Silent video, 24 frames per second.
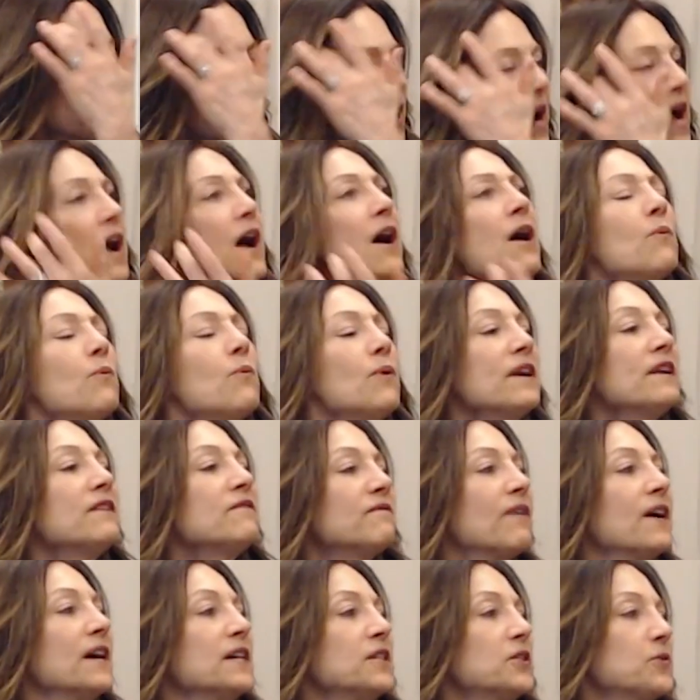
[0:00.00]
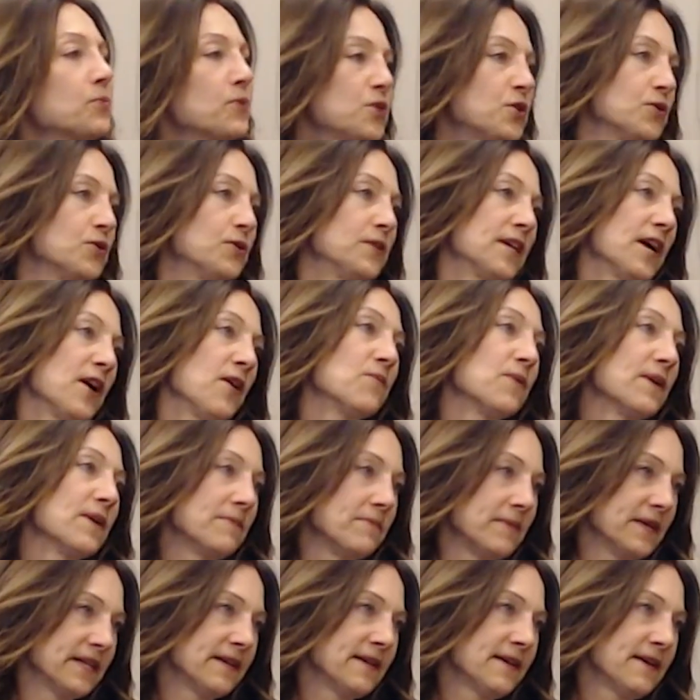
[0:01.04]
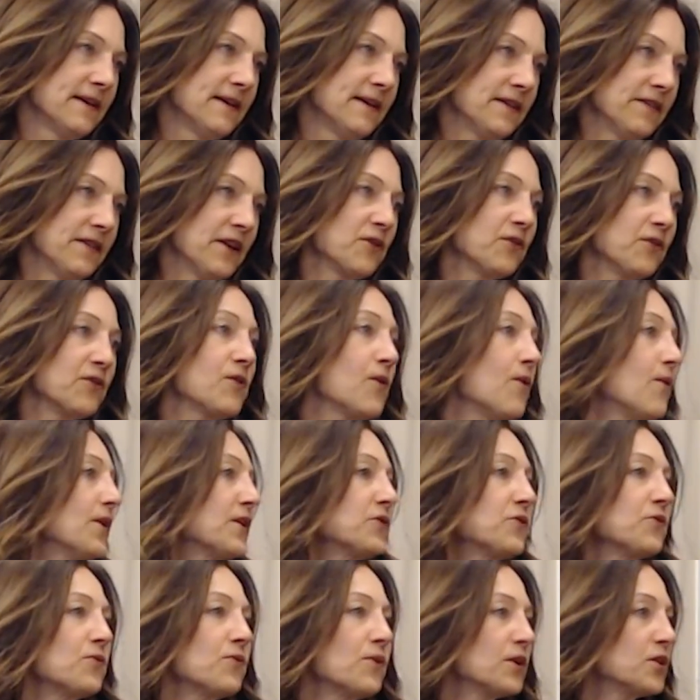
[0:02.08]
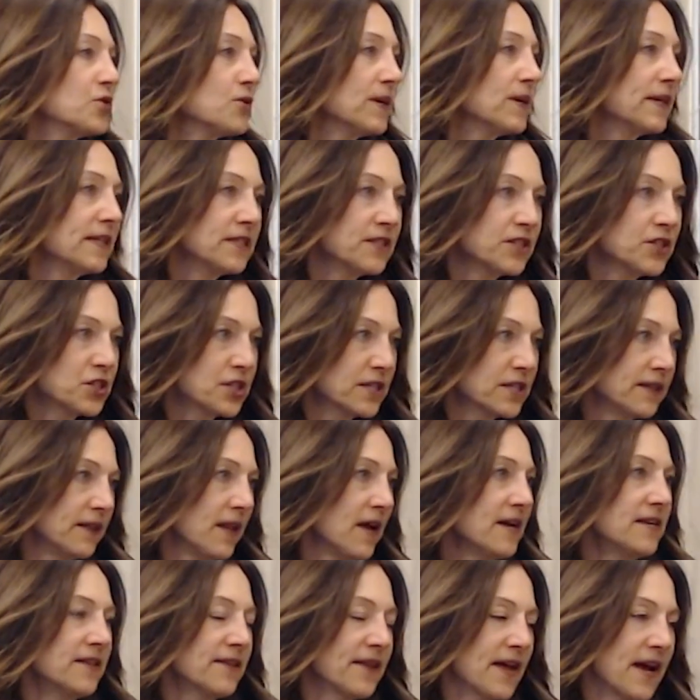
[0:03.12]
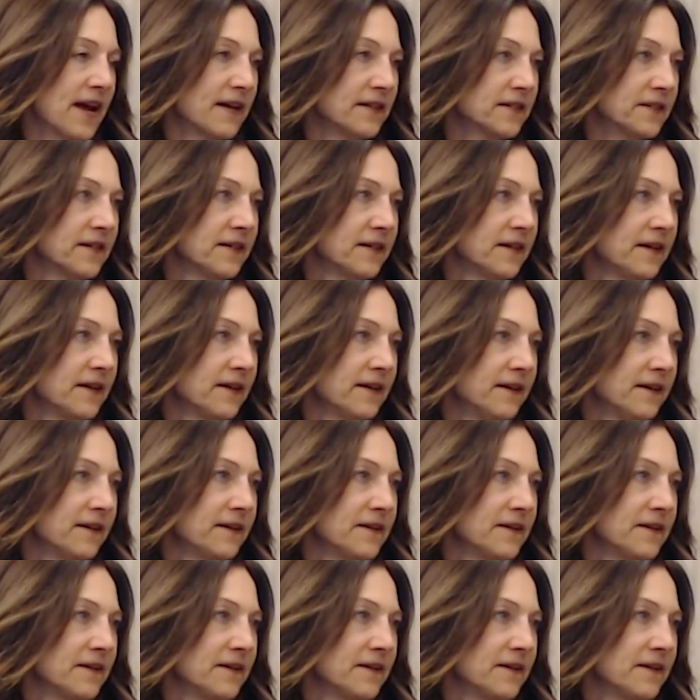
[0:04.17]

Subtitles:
So, what advice would you tell women that are going through a transition like that?